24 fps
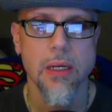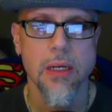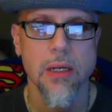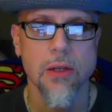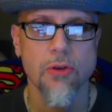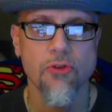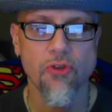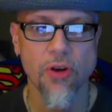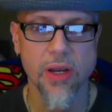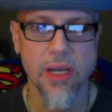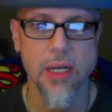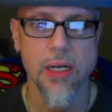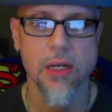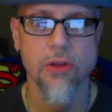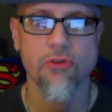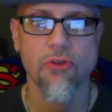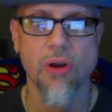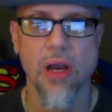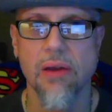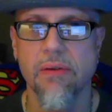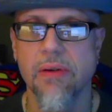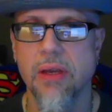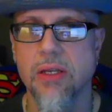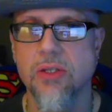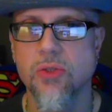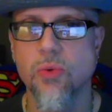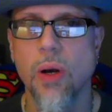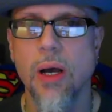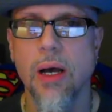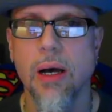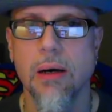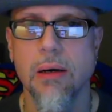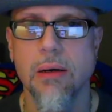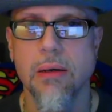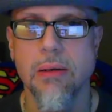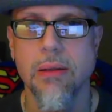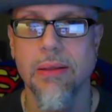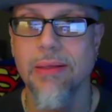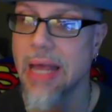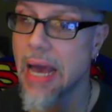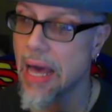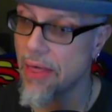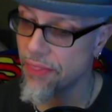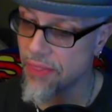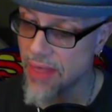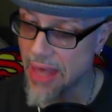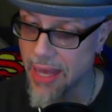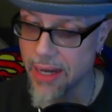drinking and driving as well.
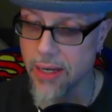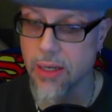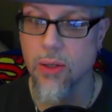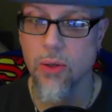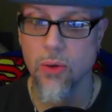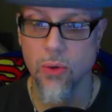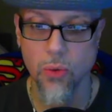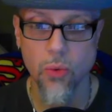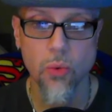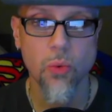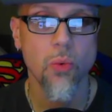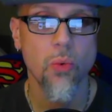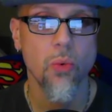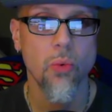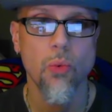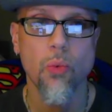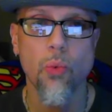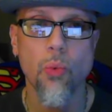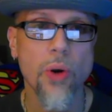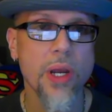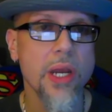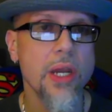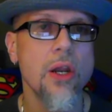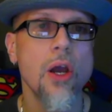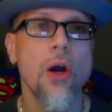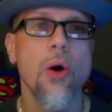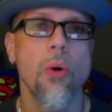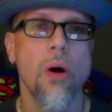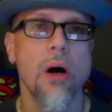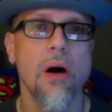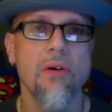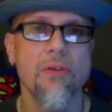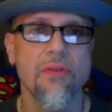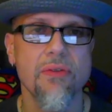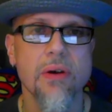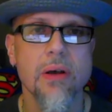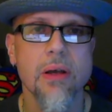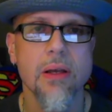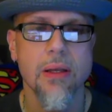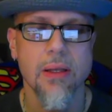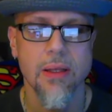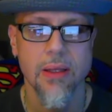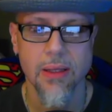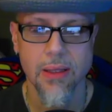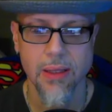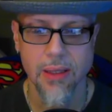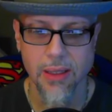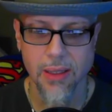Not that we know of.
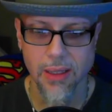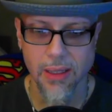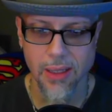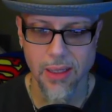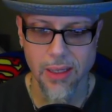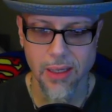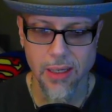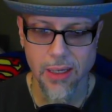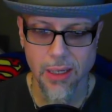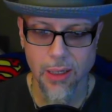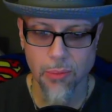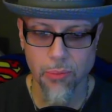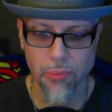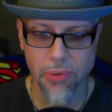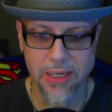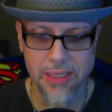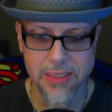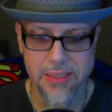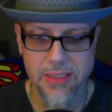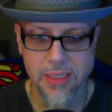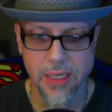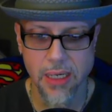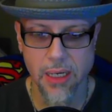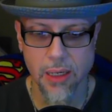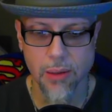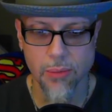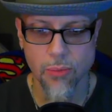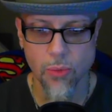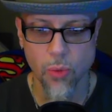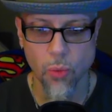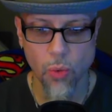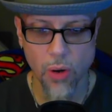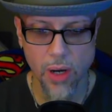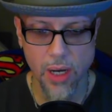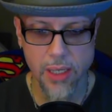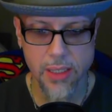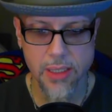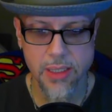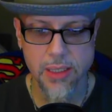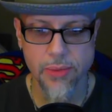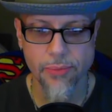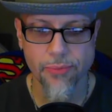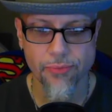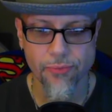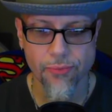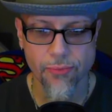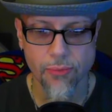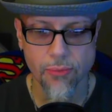But um, one,
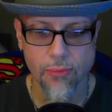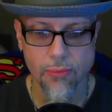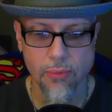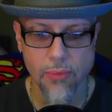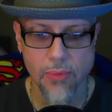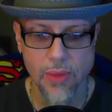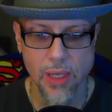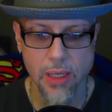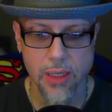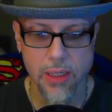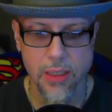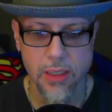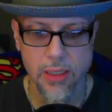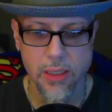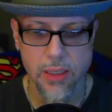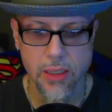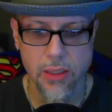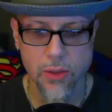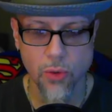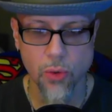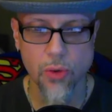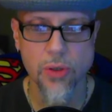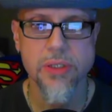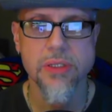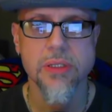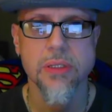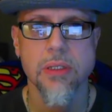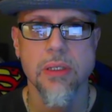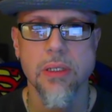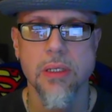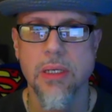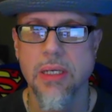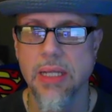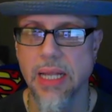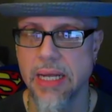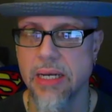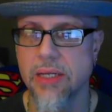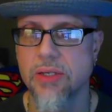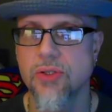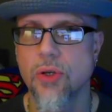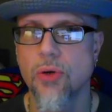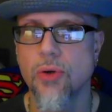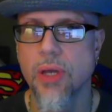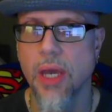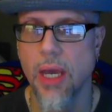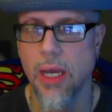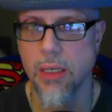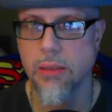of course, glad he's
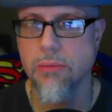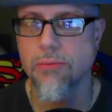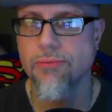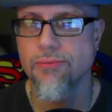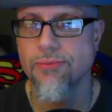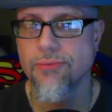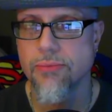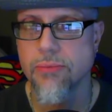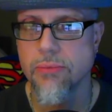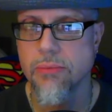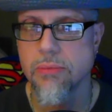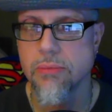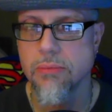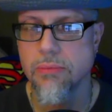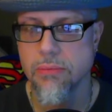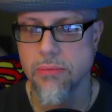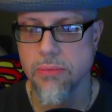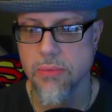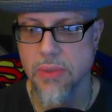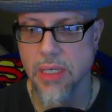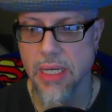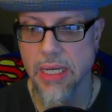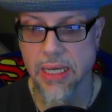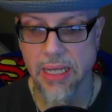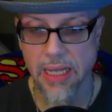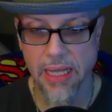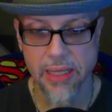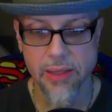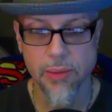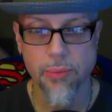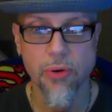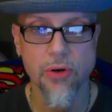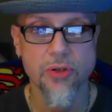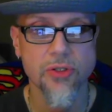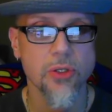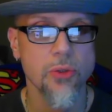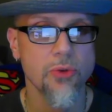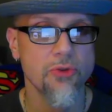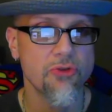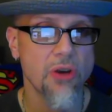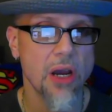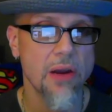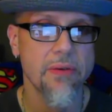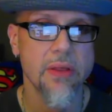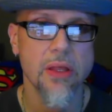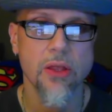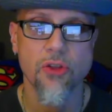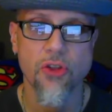okay. I'm glad the person who's
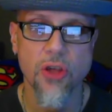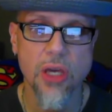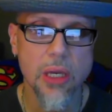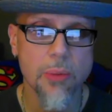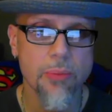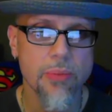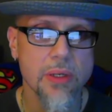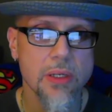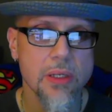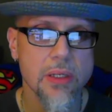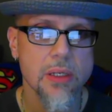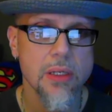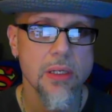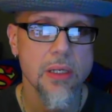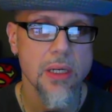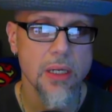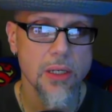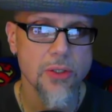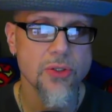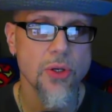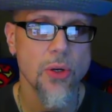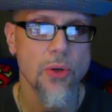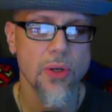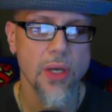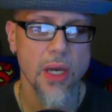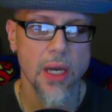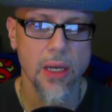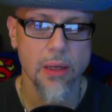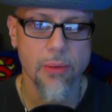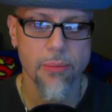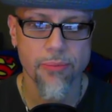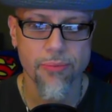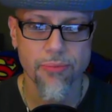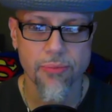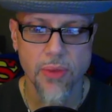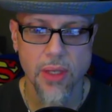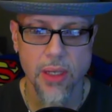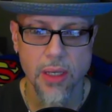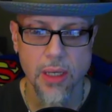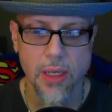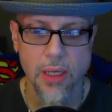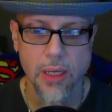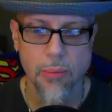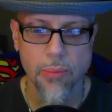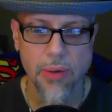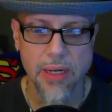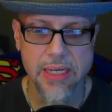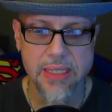driving the Jeep is okay.
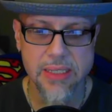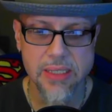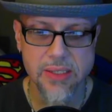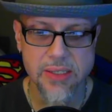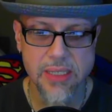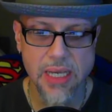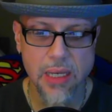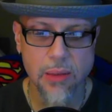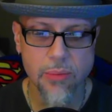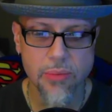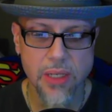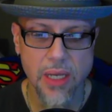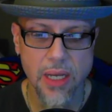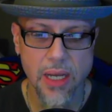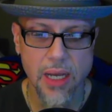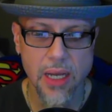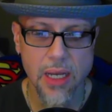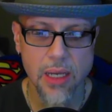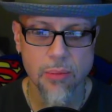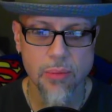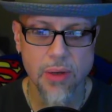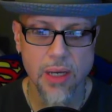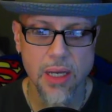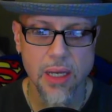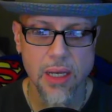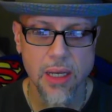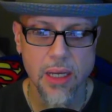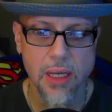But at the same time,